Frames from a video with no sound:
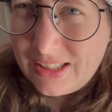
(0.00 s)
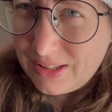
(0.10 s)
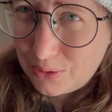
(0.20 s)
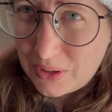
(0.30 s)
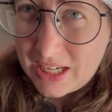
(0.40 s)

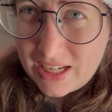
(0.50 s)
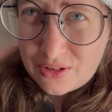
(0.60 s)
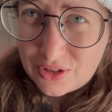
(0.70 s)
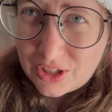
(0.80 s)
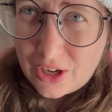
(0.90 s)
3
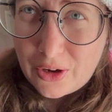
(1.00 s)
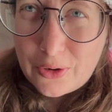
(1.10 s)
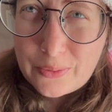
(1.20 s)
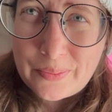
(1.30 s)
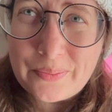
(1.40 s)
years
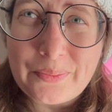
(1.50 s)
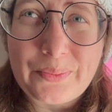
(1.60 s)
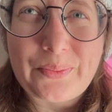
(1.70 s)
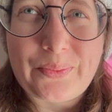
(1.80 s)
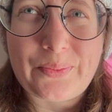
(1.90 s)
ago,
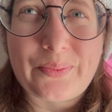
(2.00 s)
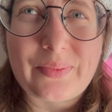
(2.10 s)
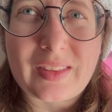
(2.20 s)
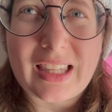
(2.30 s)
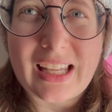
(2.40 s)

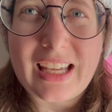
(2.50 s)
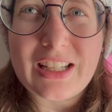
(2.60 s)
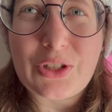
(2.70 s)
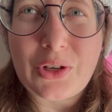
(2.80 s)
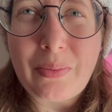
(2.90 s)

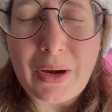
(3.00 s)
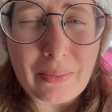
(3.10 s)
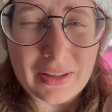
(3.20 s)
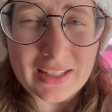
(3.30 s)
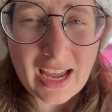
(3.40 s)
it took about 1.5
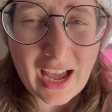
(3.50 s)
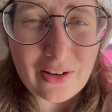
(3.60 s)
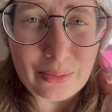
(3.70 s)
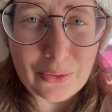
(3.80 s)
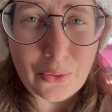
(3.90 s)

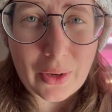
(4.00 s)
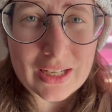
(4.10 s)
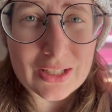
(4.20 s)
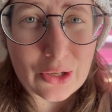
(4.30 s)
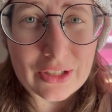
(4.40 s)
months before
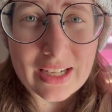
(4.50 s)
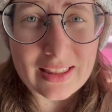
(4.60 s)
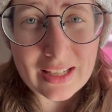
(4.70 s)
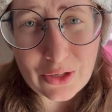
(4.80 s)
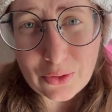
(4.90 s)
I saw
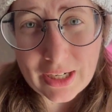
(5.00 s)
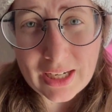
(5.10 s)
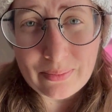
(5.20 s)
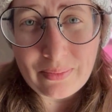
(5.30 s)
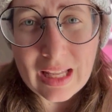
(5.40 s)
anything
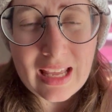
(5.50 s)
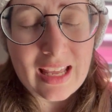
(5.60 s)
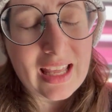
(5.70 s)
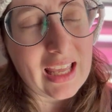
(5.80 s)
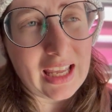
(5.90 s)
green.
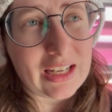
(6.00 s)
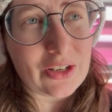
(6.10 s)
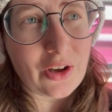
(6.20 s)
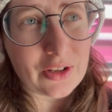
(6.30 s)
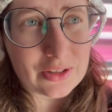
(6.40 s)
And
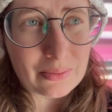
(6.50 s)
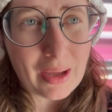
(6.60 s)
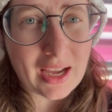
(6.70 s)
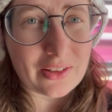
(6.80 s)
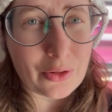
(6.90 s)
on the
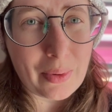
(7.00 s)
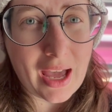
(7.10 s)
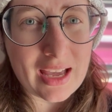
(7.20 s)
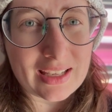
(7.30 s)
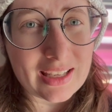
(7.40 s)
back of the
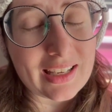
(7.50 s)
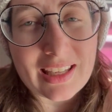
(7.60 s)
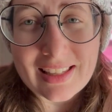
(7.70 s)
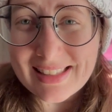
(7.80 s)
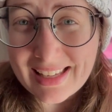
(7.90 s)
packet,
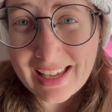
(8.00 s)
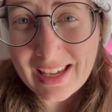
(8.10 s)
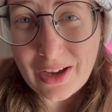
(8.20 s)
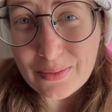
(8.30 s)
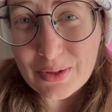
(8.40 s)
it could
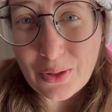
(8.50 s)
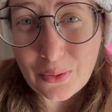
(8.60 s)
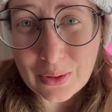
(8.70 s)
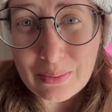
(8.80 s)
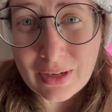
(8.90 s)
say up to
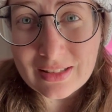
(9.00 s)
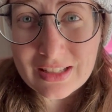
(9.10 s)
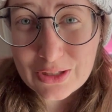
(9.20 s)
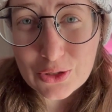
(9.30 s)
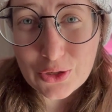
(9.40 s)
3
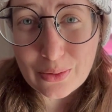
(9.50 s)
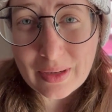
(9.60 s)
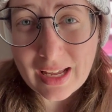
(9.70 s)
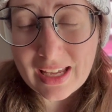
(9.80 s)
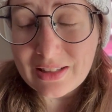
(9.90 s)
months to
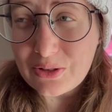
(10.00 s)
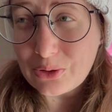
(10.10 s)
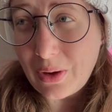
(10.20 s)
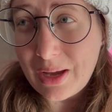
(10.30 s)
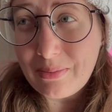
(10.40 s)
germinate.
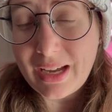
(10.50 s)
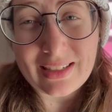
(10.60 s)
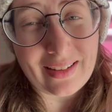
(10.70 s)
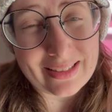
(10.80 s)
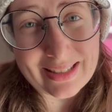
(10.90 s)
So I
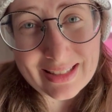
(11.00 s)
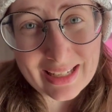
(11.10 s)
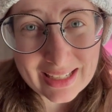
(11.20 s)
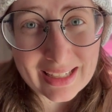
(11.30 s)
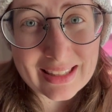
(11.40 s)
might not
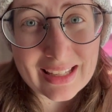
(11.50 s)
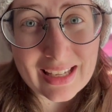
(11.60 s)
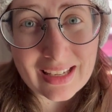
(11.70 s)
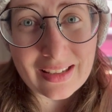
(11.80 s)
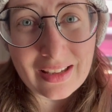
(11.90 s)
see
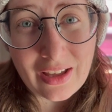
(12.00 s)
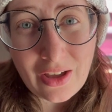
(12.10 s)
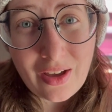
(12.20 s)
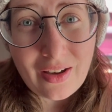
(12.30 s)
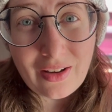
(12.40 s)
anything
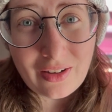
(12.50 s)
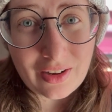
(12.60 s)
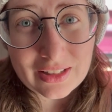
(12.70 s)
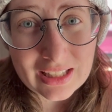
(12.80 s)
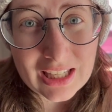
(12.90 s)

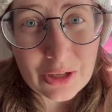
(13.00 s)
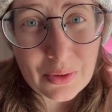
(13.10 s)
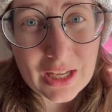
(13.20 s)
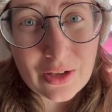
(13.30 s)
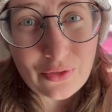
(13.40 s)
on the
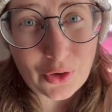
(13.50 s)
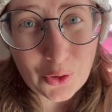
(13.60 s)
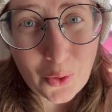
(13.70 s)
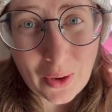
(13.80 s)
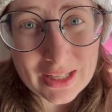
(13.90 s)
kiwi for
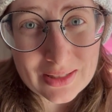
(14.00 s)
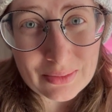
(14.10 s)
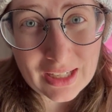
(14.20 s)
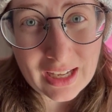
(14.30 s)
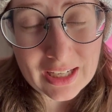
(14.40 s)
quite
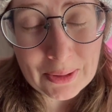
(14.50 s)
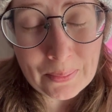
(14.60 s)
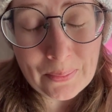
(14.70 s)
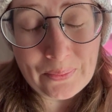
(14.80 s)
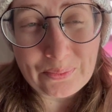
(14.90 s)
some time.